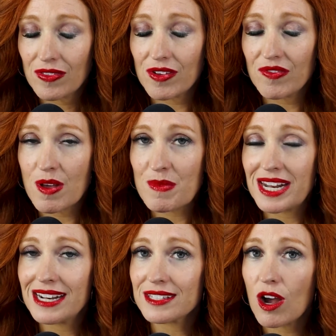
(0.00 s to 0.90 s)
The
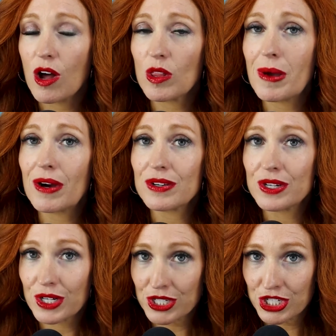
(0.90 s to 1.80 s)
feminine is all about
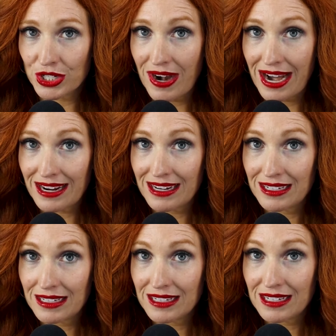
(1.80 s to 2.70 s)
nurturing.
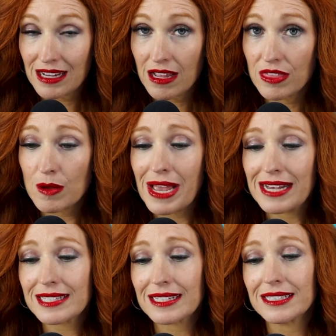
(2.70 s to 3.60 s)
The
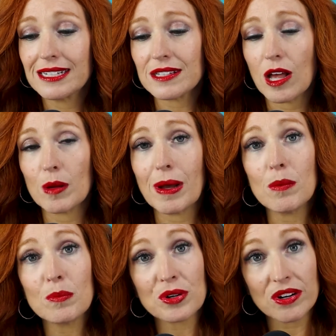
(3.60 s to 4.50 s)
masculine is all
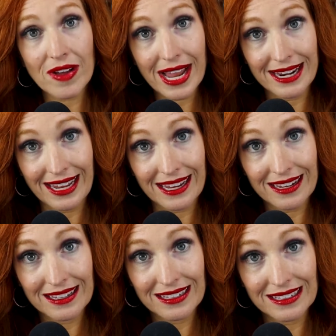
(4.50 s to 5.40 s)
about
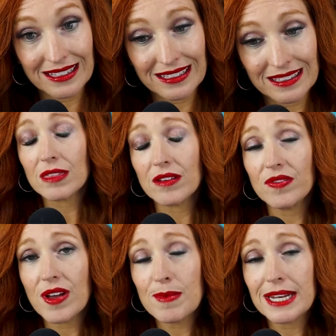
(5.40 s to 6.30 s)
providing. The
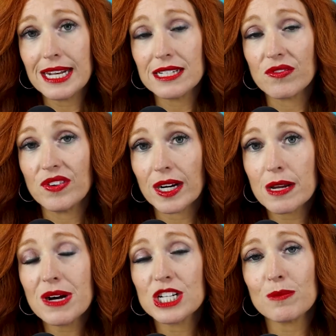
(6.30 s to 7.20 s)
feminine is
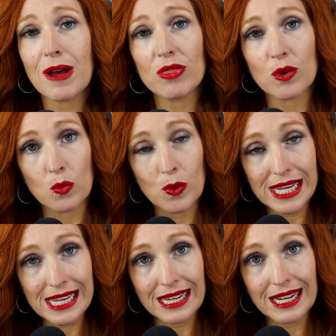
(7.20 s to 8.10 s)
very much about the
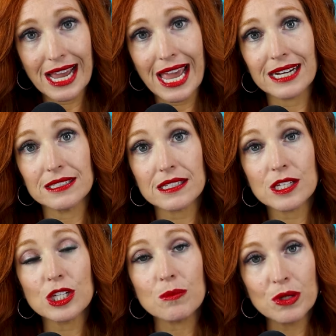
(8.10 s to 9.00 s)
we and
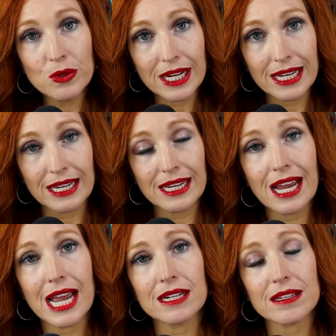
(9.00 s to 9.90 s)

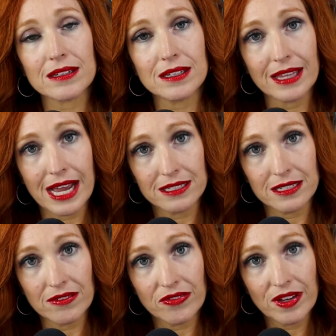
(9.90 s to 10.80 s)
community and the
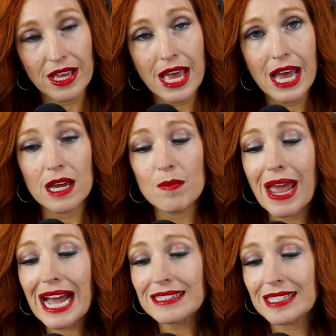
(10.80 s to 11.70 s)
collective. And
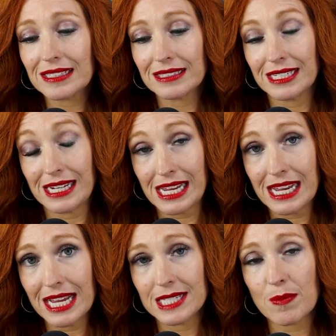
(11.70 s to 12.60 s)

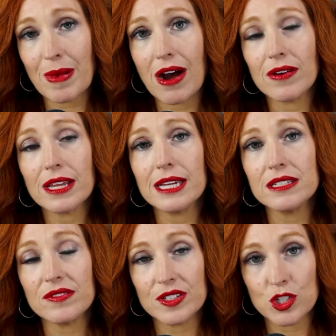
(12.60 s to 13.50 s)
masculinity is about
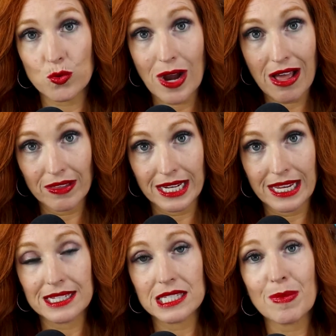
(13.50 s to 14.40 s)

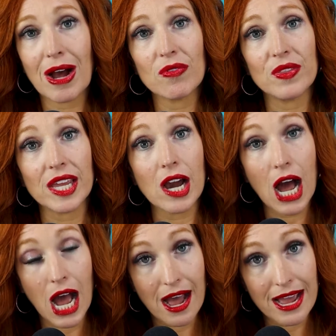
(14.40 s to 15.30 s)
individuality. It's about the
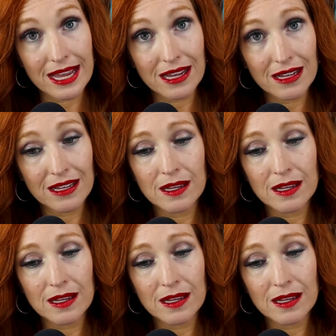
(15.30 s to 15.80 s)
I.